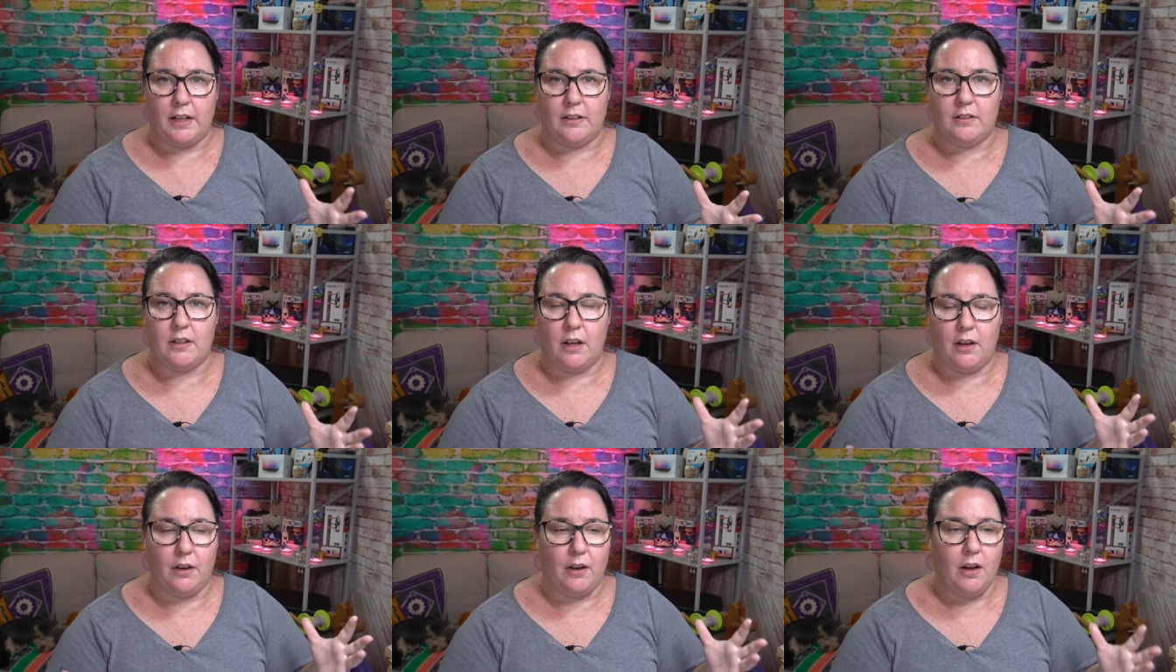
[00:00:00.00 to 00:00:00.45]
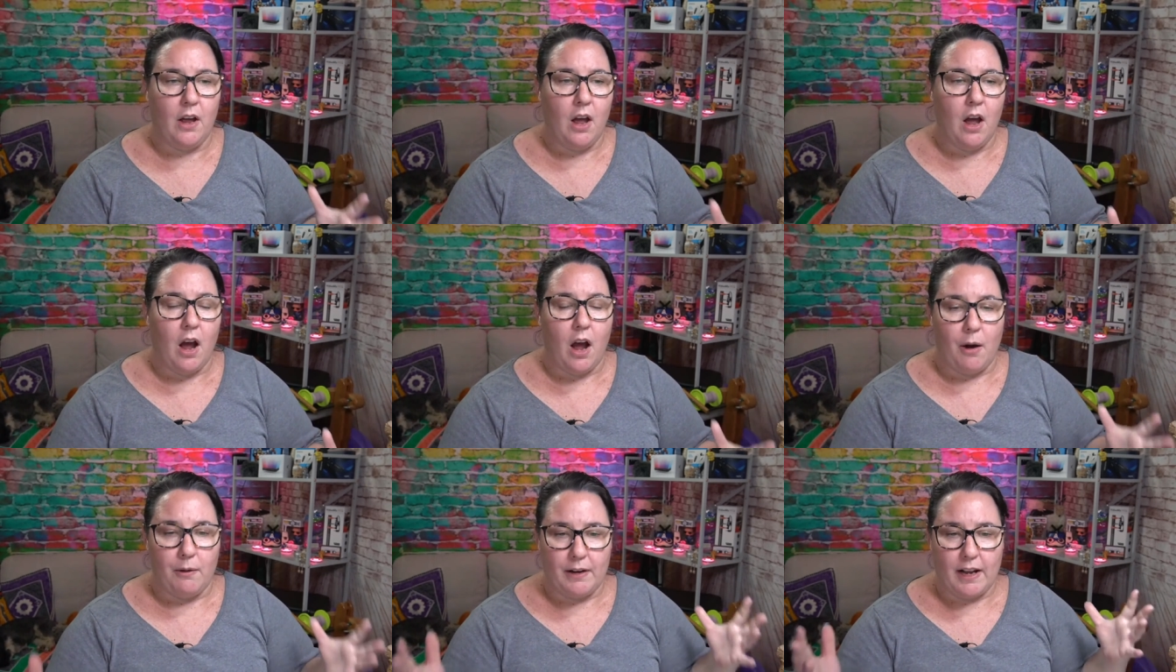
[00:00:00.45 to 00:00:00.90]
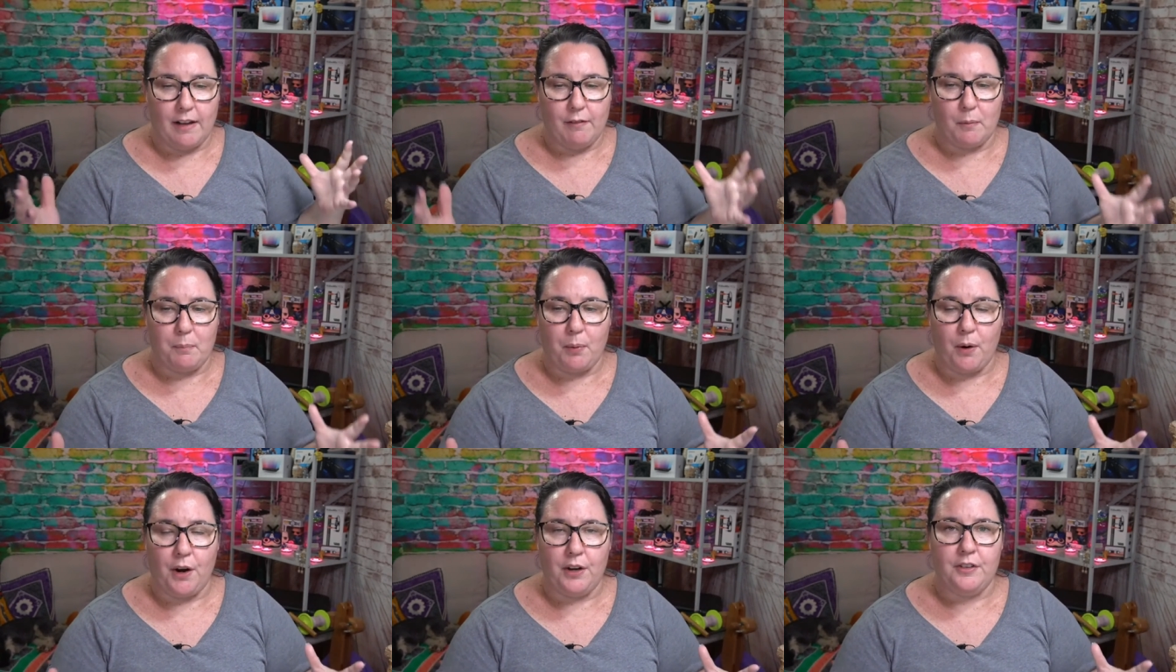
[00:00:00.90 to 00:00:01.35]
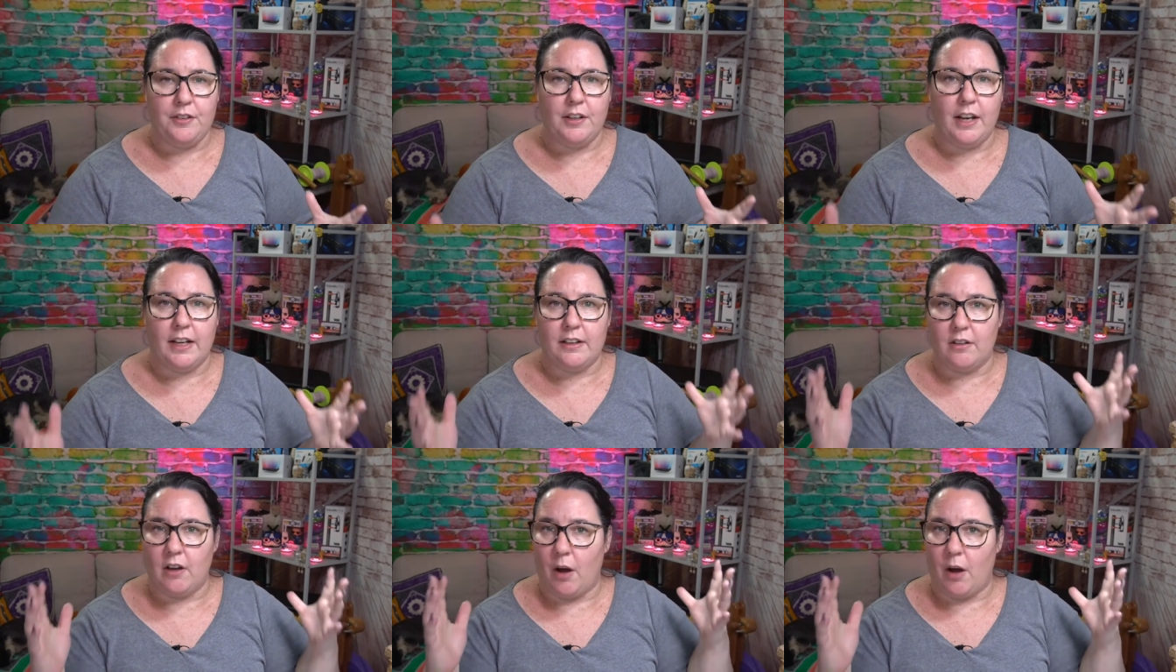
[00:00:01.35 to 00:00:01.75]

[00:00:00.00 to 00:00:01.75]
So I would have a project,